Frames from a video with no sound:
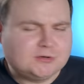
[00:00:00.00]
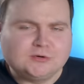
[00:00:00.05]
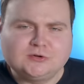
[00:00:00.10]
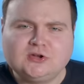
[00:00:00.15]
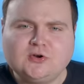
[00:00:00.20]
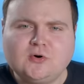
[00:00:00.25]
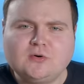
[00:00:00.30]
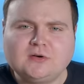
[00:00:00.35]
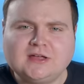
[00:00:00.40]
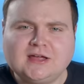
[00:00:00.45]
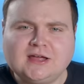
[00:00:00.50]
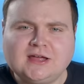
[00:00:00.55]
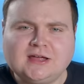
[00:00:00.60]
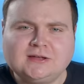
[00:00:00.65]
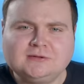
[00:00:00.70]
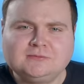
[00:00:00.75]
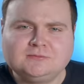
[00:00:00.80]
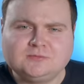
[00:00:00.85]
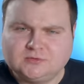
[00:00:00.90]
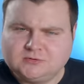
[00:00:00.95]
Are you
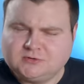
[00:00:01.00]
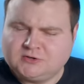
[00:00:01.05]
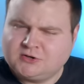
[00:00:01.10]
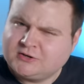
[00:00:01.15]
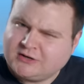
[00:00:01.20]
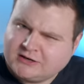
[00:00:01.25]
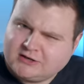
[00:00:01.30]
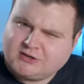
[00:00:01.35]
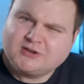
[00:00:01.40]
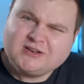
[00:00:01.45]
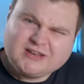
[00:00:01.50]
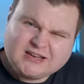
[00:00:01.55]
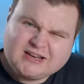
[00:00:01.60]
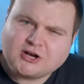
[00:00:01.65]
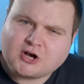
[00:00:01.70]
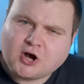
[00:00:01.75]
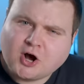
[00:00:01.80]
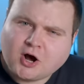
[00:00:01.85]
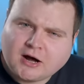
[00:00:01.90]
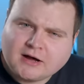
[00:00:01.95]
okay? You need
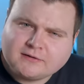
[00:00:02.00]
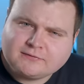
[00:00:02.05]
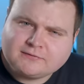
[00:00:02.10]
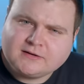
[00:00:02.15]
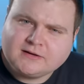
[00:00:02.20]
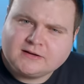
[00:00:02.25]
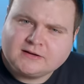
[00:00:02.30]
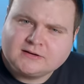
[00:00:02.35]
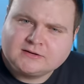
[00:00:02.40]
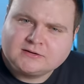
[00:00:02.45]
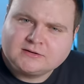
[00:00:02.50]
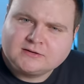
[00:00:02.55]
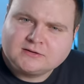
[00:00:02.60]
a coffee?